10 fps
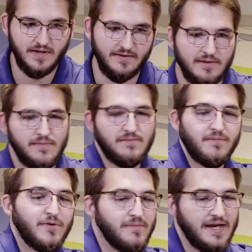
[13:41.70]
I can maybe
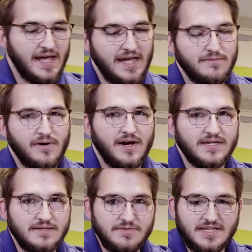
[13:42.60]
put my hand
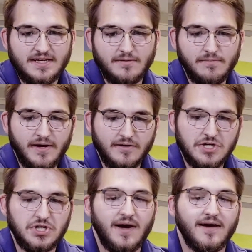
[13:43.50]
behind them to get a better
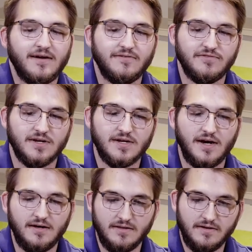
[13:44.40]
shot of the
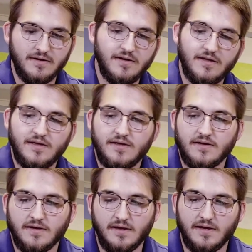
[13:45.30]
color.
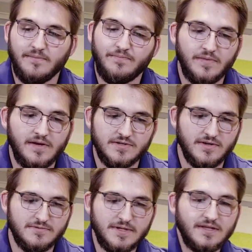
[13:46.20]
Okay, so
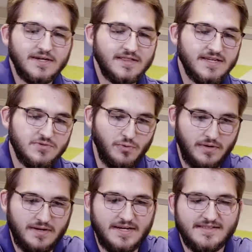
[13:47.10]
as we look at this one,
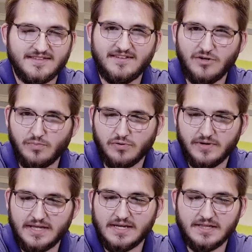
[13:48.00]
it's still
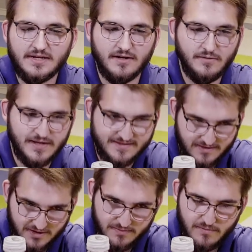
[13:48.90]
pretty clear. It's a
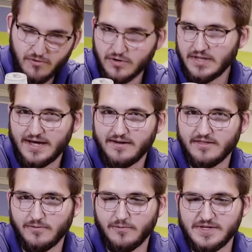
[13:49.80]
little bit more cloudy
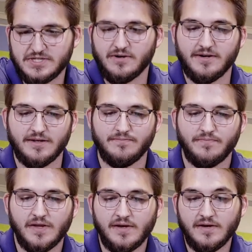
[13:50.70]
than when we started.
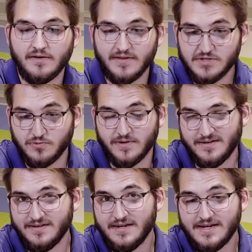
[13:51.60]
This
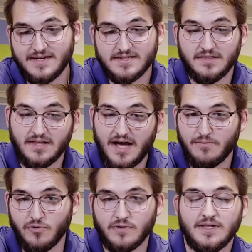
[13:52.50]
one is a
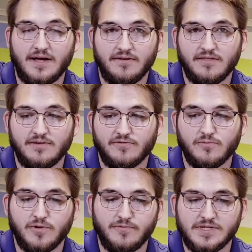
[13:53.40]
lot more cloudy than
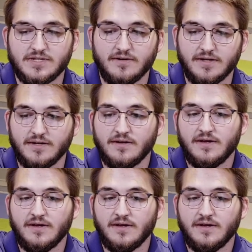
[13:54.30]
from when we started.